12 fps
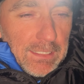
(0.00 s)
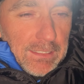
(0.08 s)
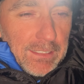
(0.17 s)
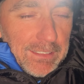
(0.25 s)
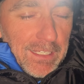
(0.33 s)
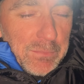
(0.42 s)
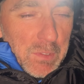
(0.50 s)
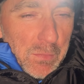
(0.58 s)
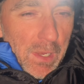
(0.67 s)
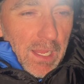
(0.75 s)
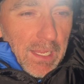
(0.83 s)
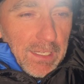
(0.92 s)
they gave me a
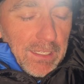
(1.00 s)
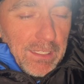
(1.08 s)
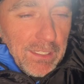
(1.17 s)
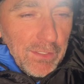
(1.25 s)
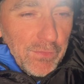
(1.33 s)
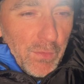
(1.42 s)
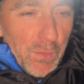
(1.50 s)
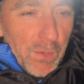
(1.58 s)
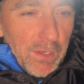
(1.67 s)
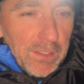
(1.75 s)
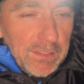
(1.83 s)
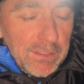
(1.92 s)
ride
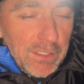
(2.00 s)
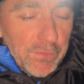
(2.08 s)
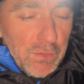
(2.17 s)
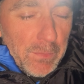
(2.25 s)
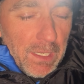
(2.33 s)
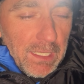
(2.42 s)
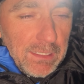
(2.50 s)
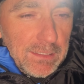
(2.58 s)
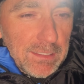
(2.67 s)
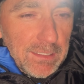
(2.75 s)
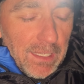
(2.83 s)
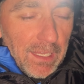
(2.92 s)
for a few
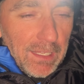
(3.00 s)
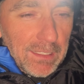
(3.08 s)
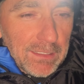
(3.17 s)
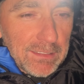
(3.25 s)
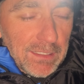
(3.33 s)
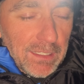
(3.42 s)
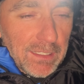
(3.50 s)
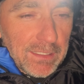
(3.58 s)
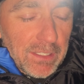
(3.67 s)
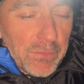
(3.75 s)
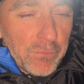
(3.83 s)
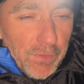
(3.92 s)
miles, and I
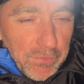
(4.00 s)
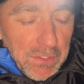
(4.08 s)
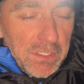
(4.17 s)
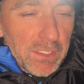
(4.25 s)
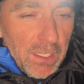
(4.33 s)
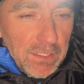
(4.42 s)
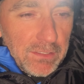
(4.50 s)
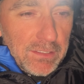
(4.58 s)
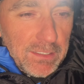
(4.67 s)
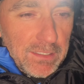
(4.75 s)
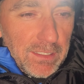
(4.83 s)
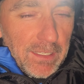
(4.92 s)
gave them
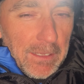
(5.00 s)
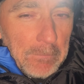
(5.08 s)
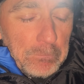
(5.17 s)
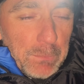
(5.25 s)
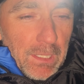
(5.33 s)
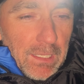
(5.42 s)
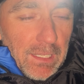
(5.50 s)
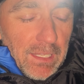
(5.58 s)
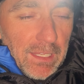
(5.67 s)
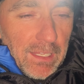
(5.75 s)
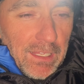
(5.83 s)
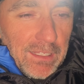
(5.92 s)
$15.
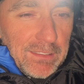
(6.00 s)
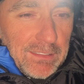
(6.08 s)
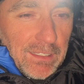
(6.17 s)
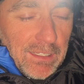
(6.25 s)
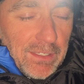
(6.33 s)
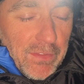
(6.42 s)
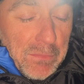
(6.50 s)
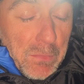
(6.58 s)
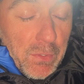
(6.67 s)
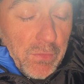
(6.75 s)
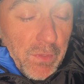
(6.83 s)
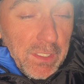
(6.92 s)
And they
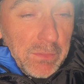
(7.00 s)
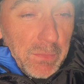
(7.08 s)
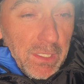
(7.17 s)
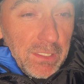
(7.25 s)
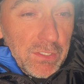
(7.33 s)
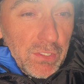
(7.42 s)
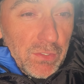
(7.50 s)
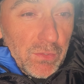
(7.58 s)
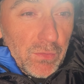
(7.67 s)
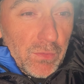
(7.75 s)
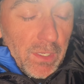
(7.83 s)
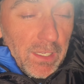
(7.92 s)
motivated me
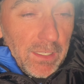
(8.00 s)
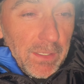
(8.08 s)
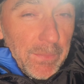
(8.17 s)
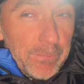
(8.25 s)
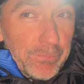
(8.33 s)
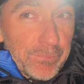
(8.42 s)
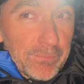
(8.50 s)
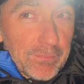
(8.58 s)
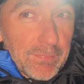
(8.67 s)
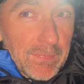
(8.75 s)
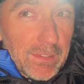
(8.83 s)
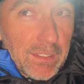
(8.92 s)
to
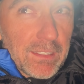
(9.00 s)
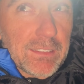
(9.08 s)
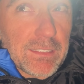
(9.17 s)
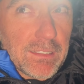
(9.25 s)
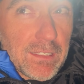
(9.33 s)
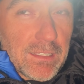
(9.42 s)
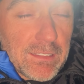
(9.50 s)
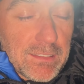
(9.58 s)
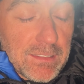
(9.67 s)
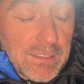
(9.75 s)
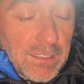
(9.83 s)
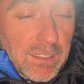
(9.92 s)
get to this